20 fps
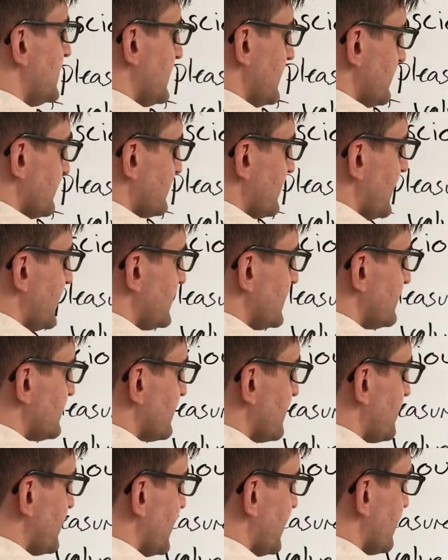Anxiety in
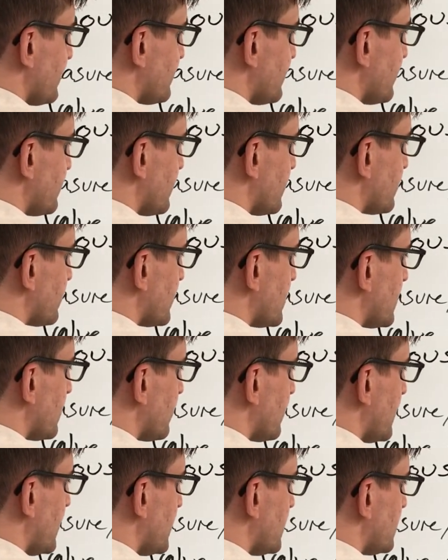the past. This is
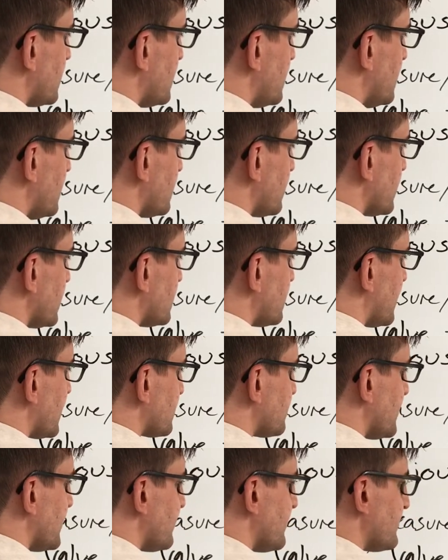regret. We
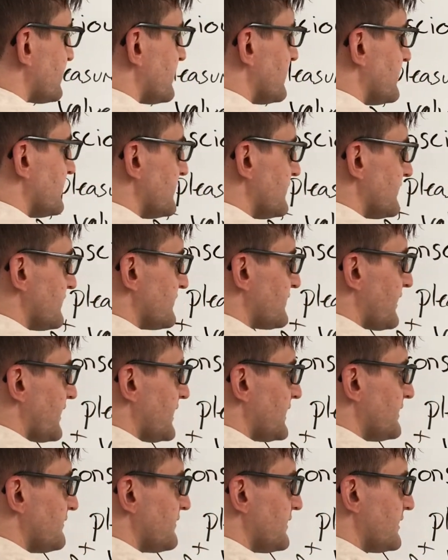talked about this in the
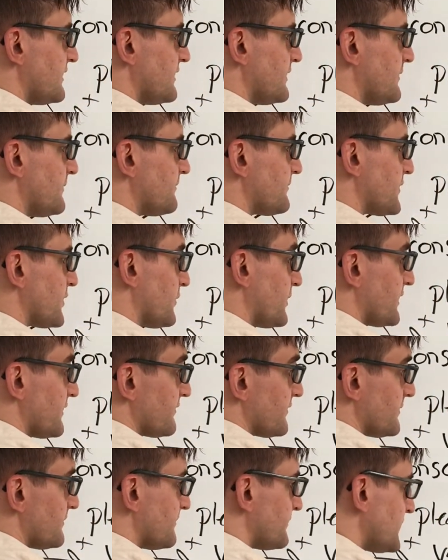anxiety video, or one of
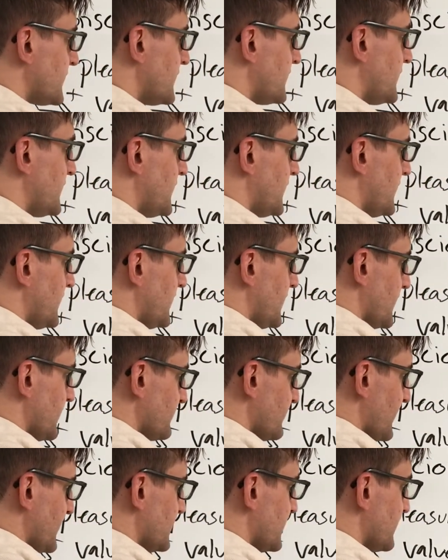them.
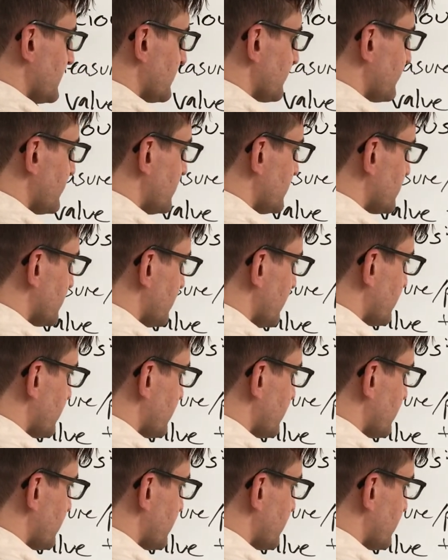Anxiety in the future.